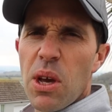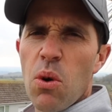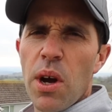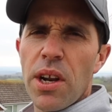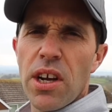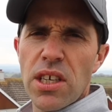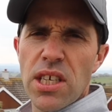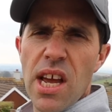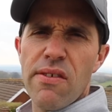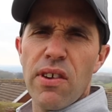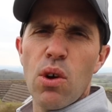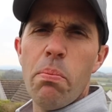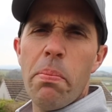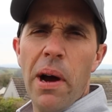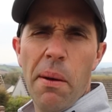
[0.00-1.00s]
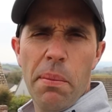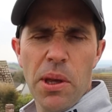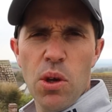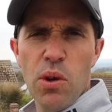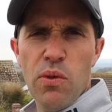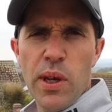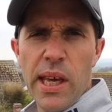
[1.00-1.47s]
quite nice to have a little
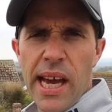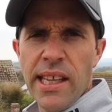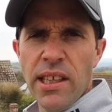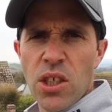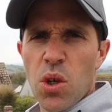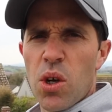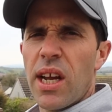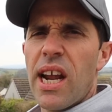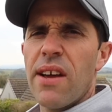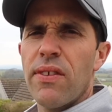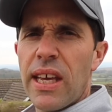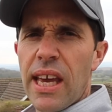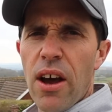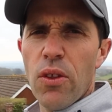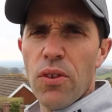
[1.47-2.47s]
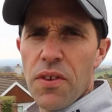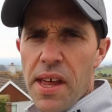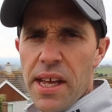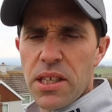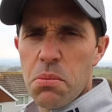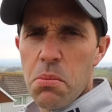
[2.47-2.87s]
barbecue if we can, so I'm gonna have to get onto that